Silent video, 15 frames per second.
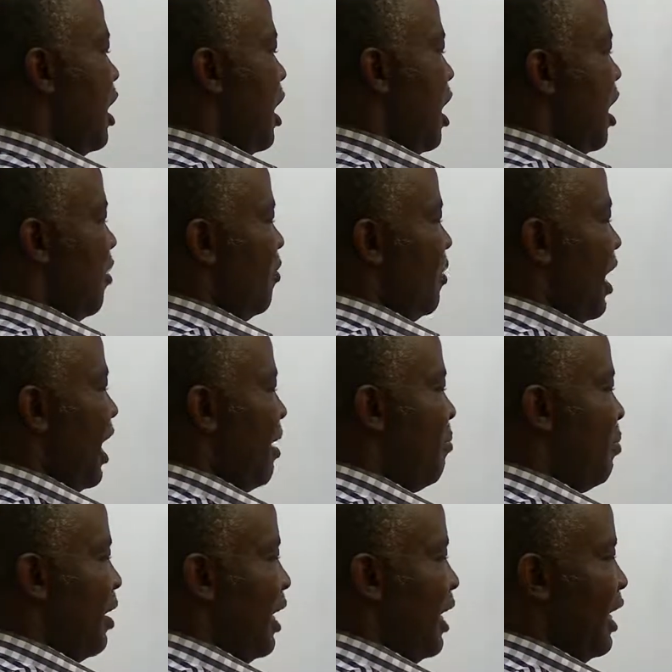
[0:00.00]
have high
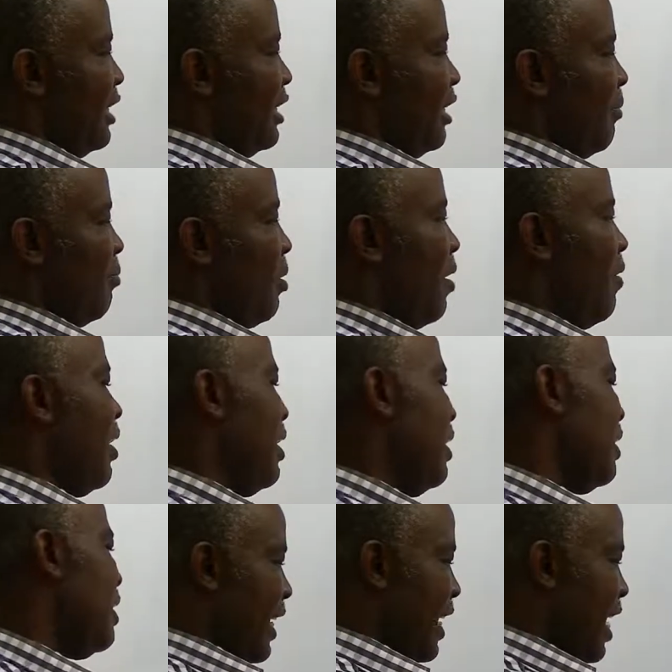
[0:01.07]
polarizing power
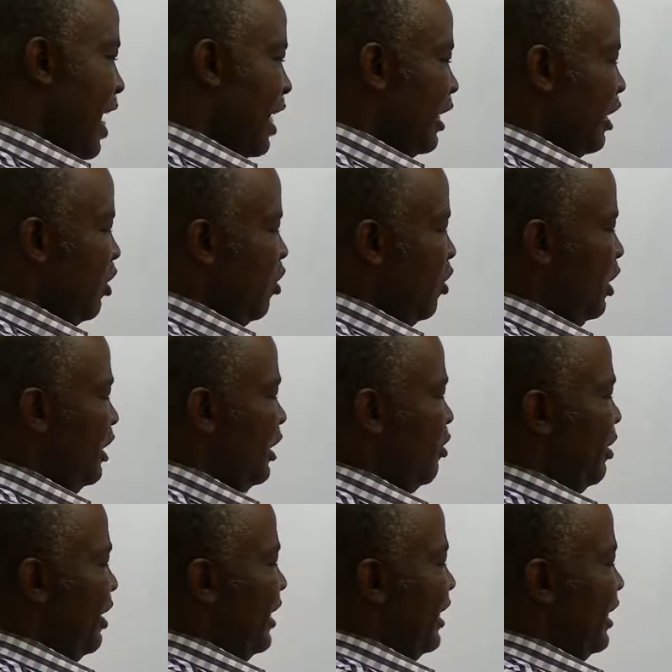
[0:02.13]
than those
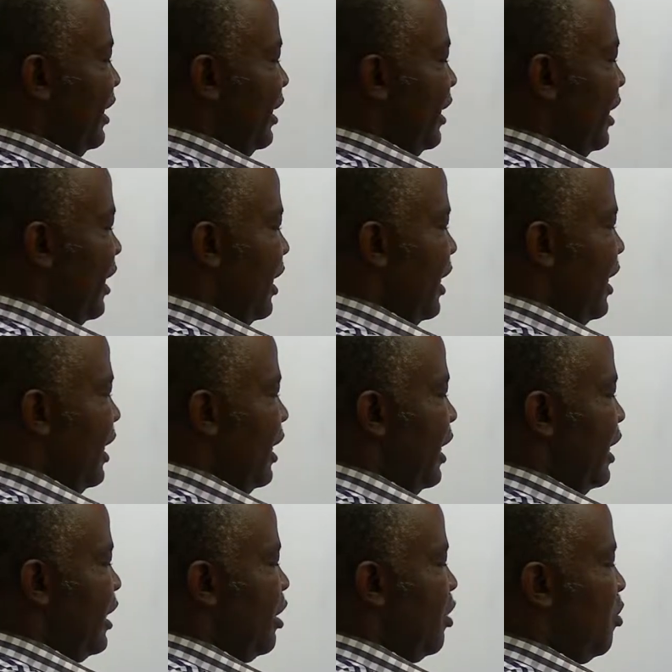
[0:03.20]
with
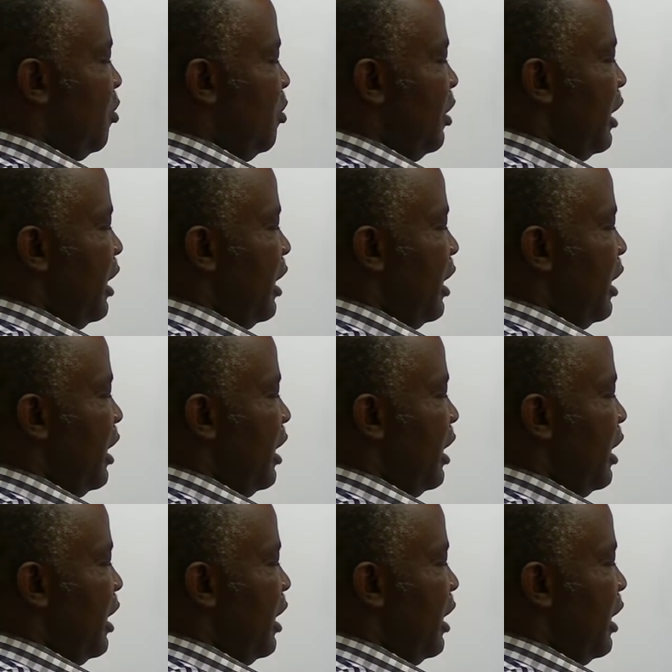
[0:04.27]
Ns2,